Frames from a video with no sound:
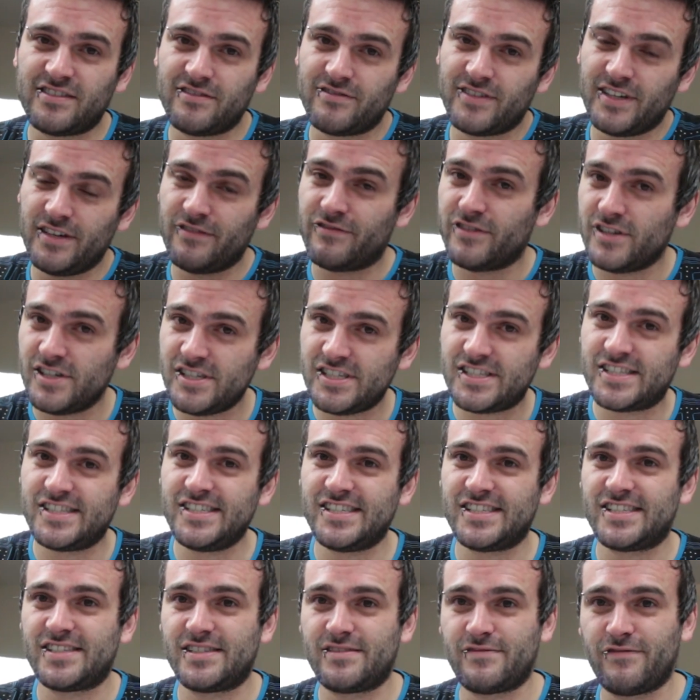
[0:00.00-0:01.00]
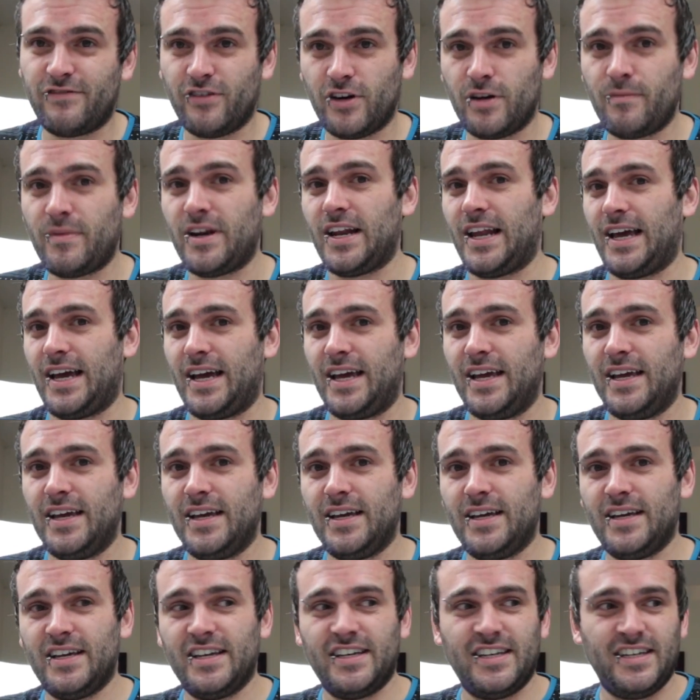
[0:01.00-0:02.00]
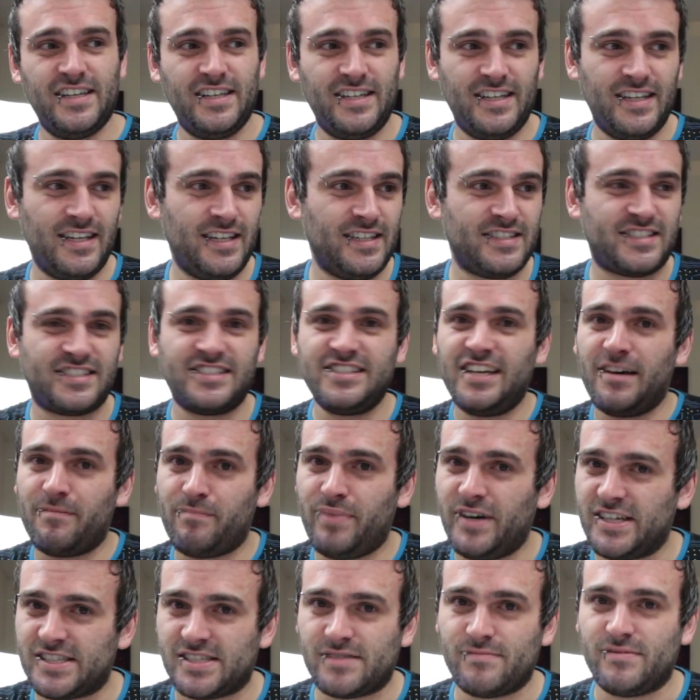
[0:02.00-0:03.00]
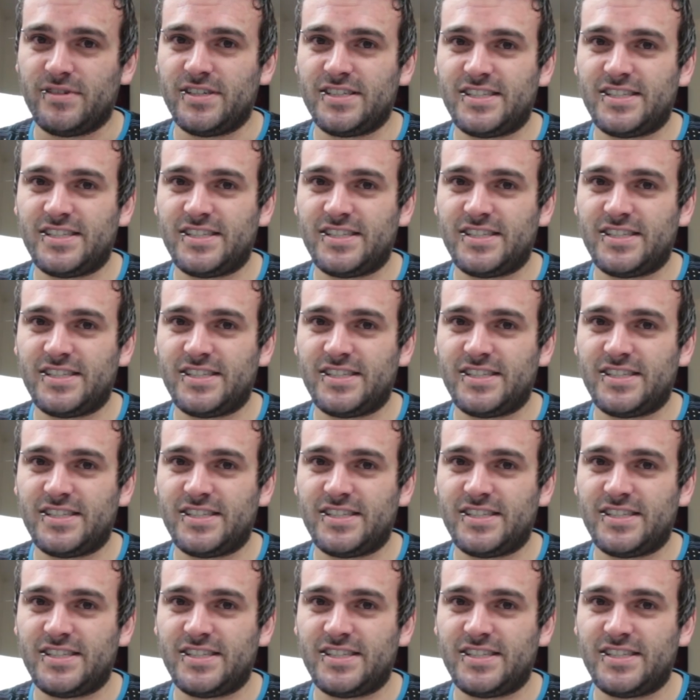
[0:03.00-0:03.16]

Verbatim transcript: to reverse this formula. It's not possible.